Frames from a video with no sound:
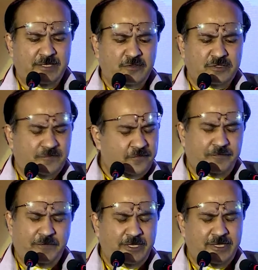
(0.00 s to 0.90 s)
or
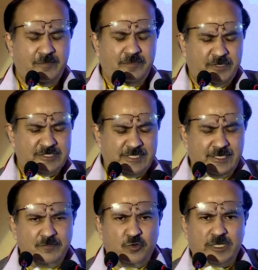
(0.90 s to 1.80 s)
50%
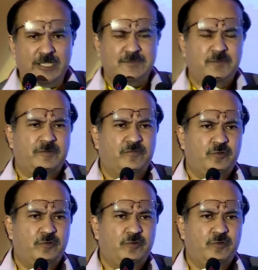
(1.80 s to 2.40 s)
motile sperm